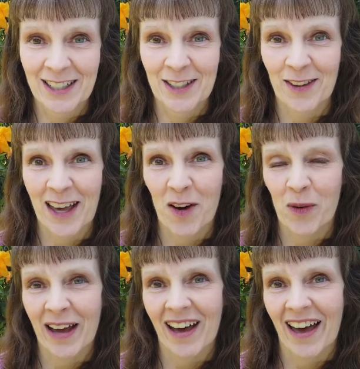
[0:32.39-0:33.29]
so
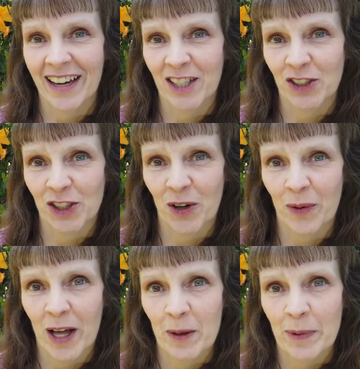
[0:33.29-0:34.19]
that way I can
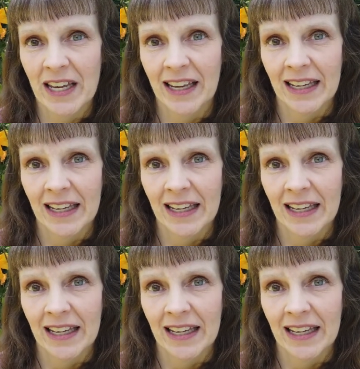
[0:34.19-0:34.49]
show up